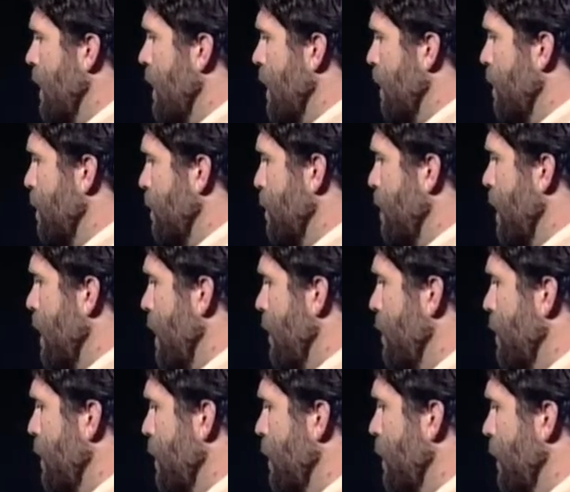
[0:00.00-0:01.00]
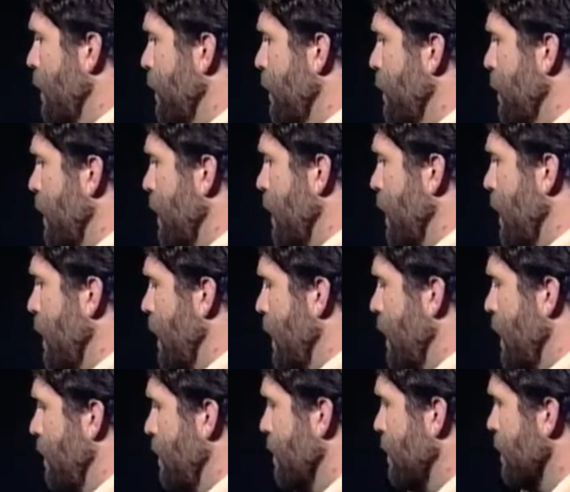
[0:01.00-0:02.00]
after biofuels, we're going to
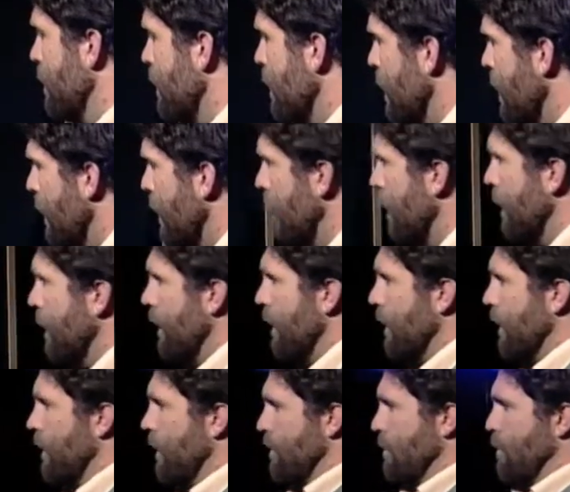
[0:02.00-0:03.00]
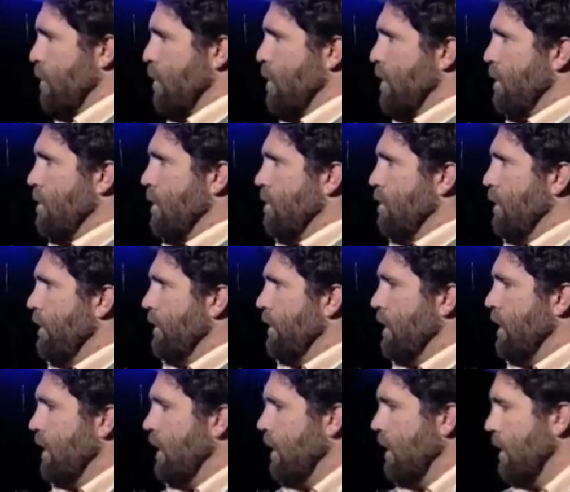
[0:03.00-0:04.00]
have, uh, what am I
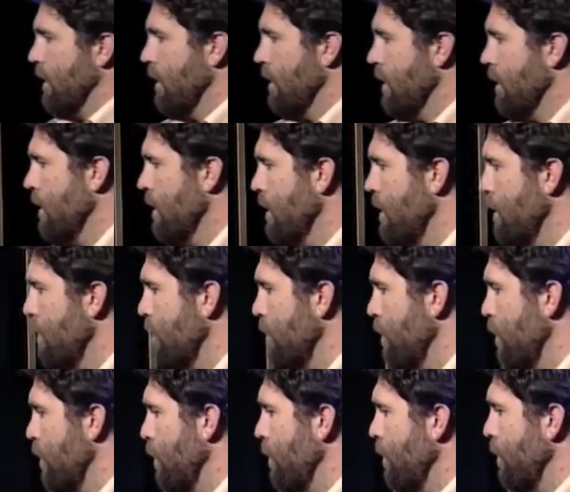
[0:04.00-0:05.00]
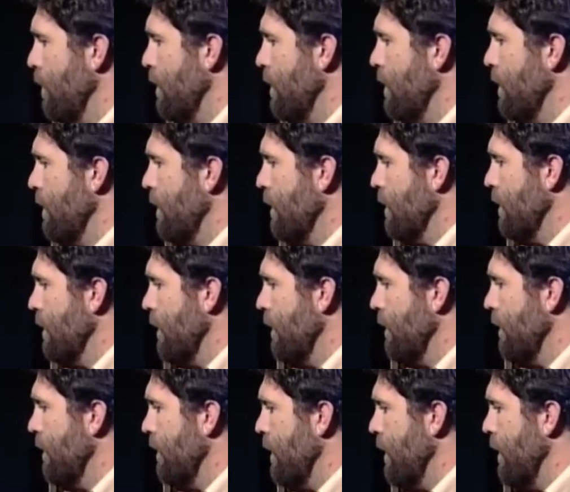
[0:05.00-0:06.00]
missing here? Fusion, this
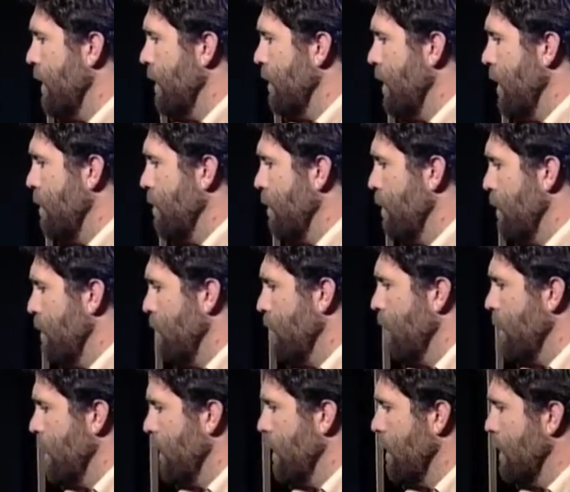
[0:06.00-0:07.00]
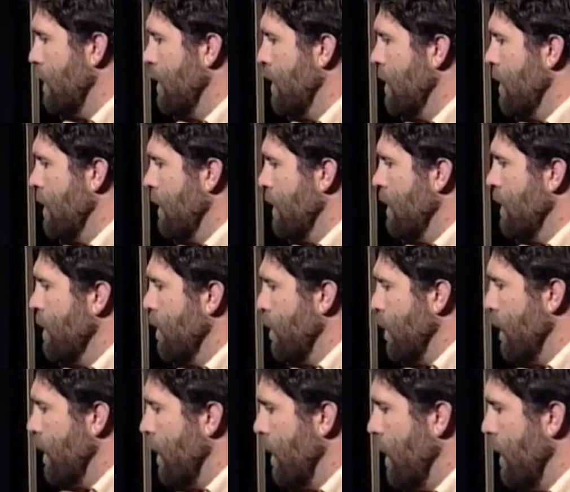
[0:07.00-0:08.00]
is another type of nuclear.
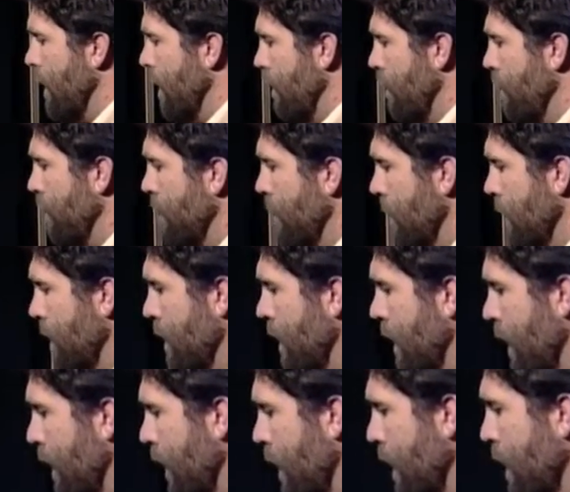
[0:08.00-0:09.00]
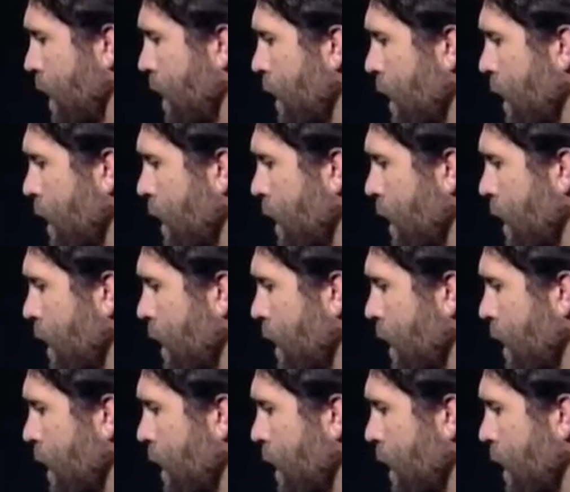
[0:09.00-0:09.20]
We're going to have uh,